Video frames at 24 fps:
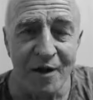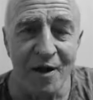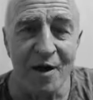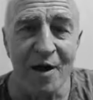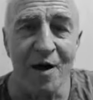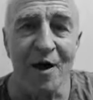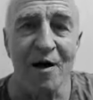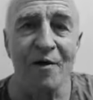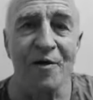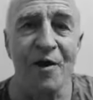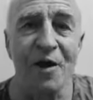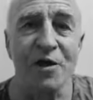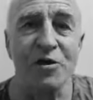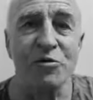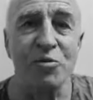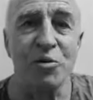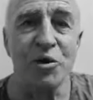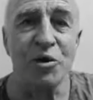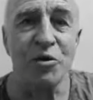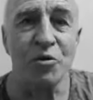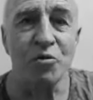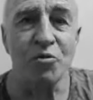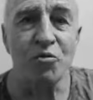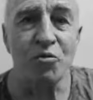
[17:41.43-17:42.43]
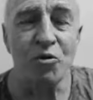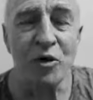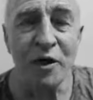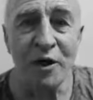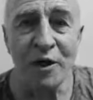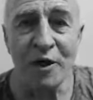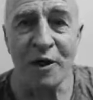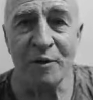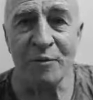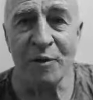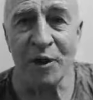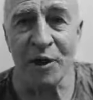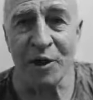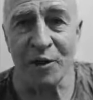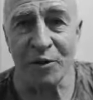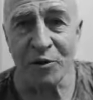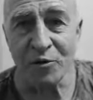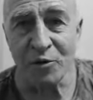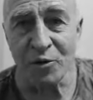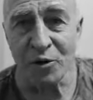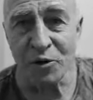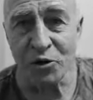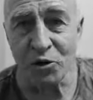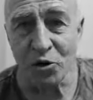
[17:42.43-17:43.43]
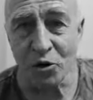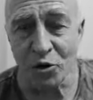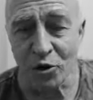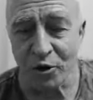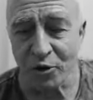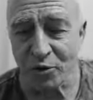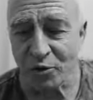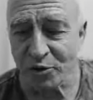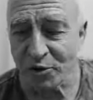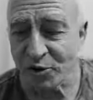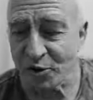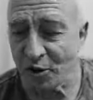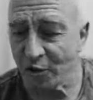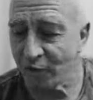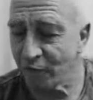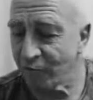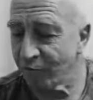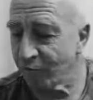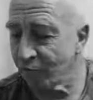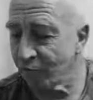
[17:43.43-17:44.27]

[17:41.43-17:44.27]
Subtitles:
And that's where you really begin to enjoy yourself.